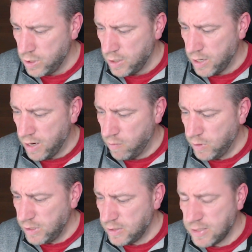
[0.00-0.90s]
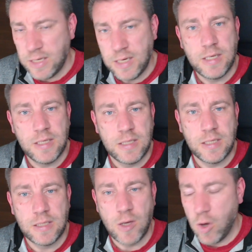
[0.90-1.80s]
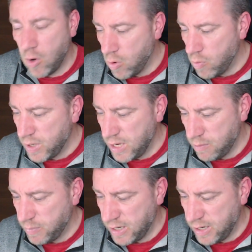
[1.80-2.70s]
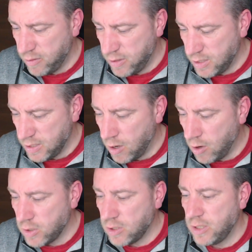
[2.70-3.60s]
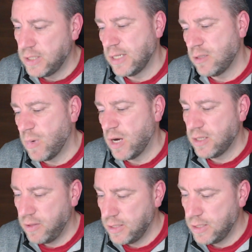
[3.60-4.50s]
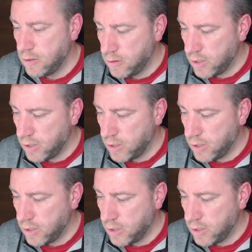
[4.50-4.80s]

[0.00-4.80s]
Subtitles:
I wanted to say that this is a home kit, but I don't think that, oh, it says smart things here.